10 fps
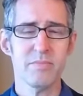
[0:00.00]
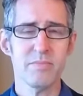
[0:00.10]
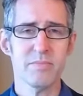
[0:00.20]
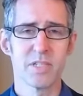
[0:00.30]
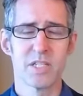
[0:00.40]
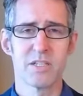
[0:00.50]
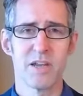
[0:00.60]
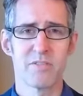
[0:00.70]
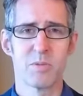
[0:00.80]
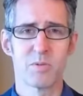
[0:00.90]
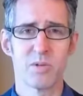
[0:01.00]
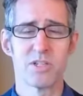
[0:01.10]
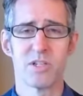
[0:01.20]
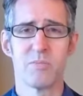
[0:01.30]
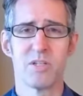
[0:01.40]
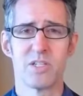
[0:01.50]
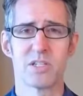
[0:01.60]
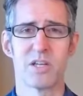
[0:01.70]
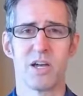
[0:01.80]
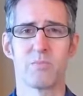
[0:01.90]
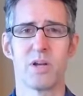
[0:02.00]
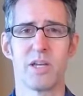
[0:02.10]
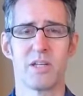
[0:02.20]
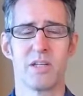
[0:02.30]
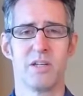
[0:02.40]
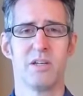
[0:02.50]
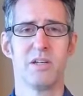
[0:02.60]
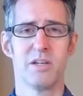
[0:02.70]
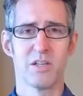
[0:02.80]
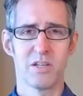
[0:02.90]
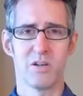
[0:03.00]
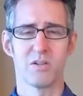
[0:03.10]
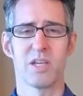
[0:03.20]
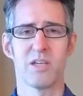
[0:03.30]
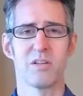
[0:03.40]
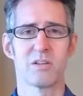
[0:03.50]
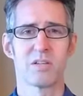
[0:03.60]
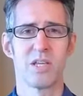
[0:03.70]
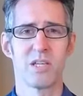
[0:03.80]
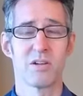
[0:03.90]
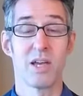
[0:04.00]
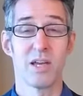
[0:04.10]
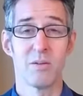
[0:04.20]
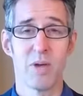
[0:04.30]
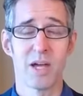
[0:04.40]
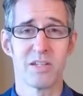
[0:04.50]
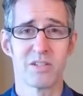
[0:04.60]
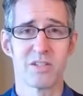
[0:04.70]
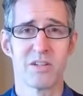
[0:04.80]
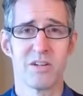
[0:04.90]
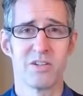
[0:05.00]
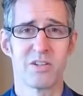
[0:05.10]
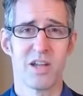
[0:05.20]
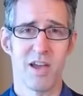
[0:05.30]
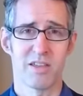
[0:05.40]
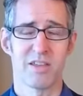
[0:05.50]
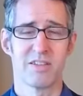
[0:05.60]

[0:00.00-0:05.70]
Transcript: It doesn't have to be rigid, but just upright. You know, get your get your head balanced on your neck